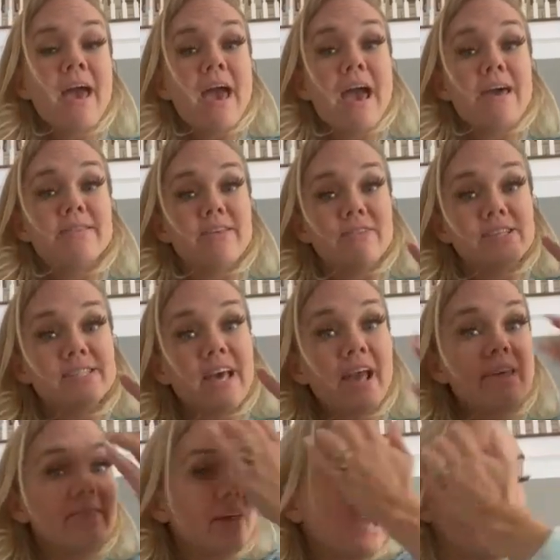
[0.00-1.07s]
And then the
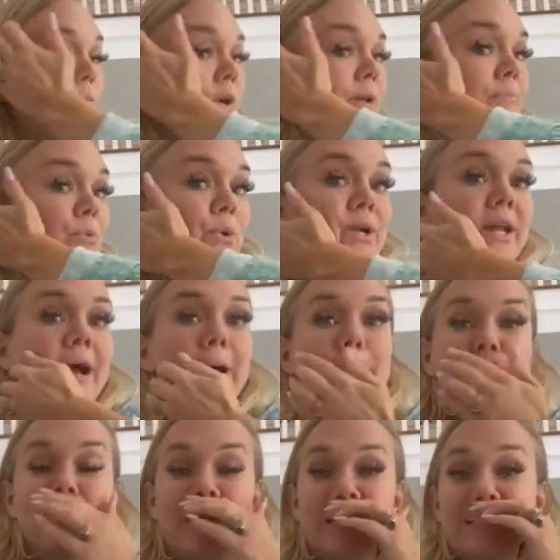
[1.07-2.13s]
second thing I want to point
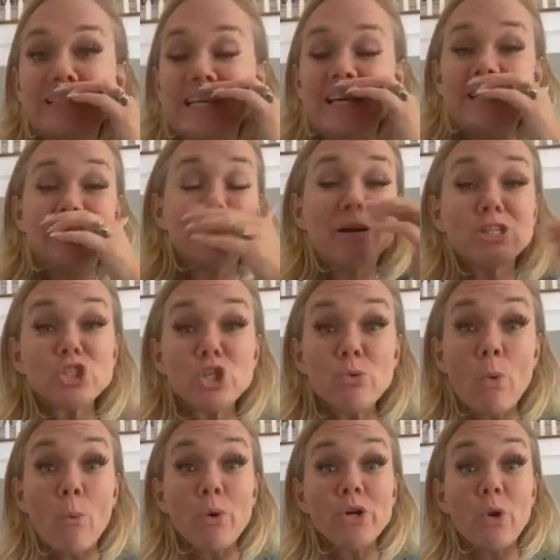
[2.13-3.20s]
out is, especially
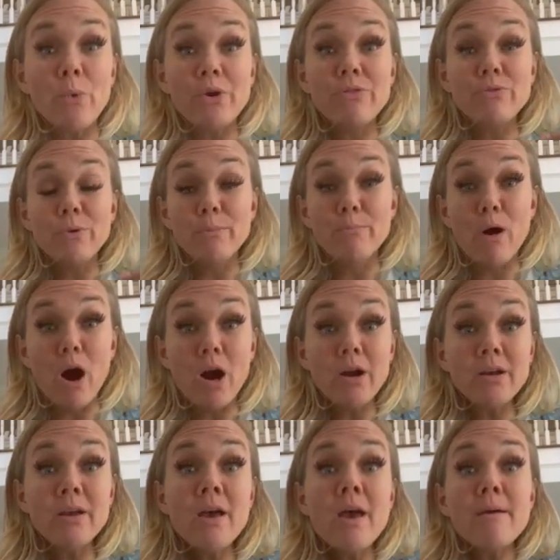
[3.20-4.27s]
when we're going through
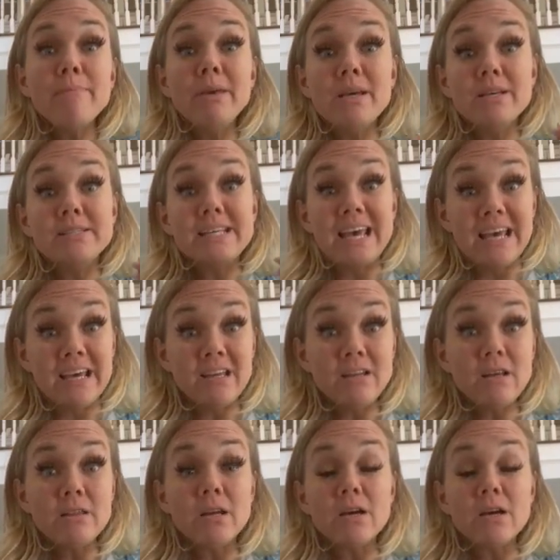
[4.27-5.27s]
Mark, because in the